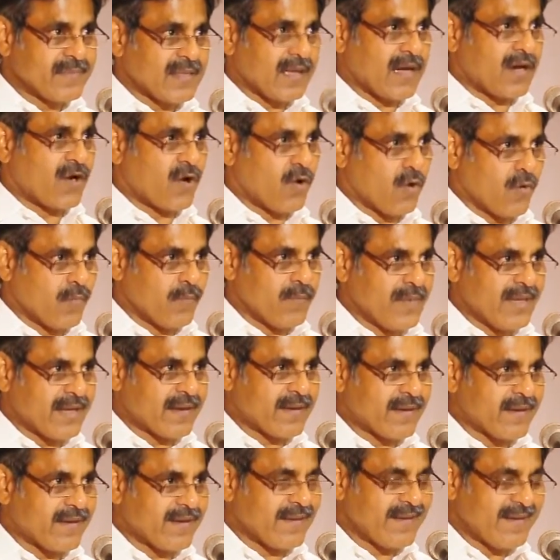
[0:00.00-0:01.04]
a
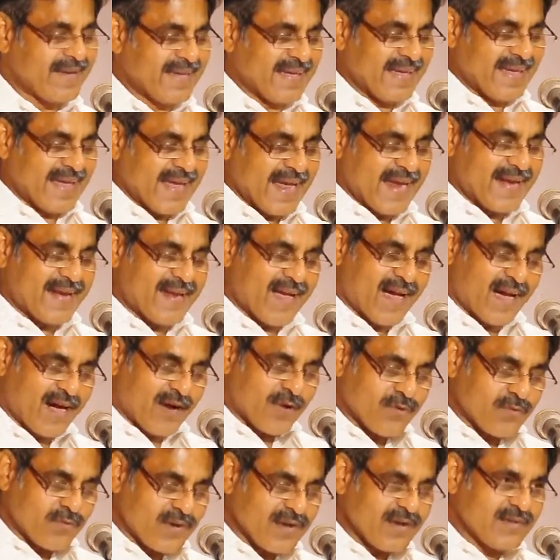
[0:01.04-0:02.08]
homemaker, and
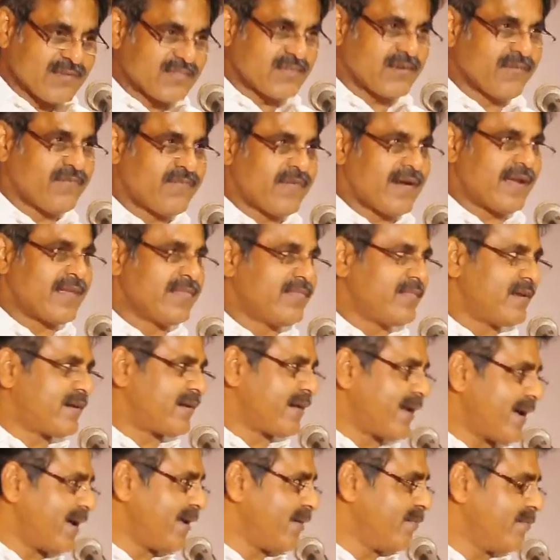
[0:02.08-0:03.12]
how did she find the
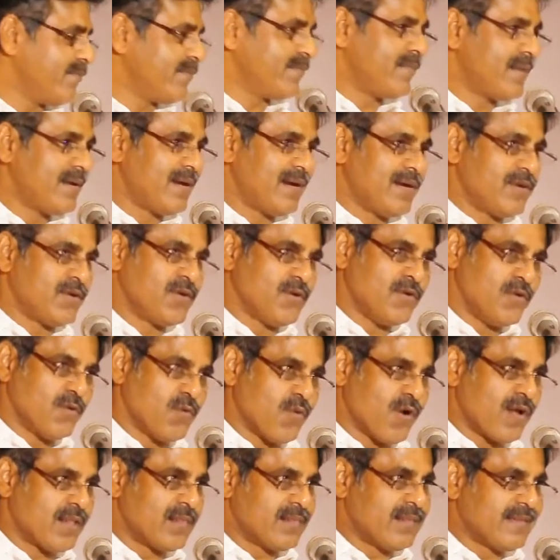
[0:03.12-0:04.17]
time to do
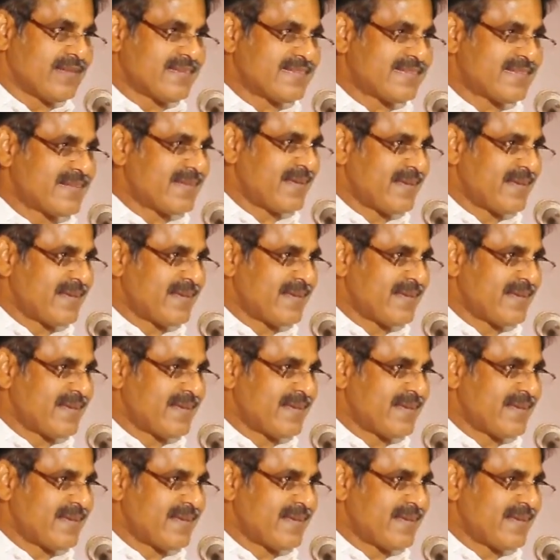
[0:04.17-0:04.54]
all this?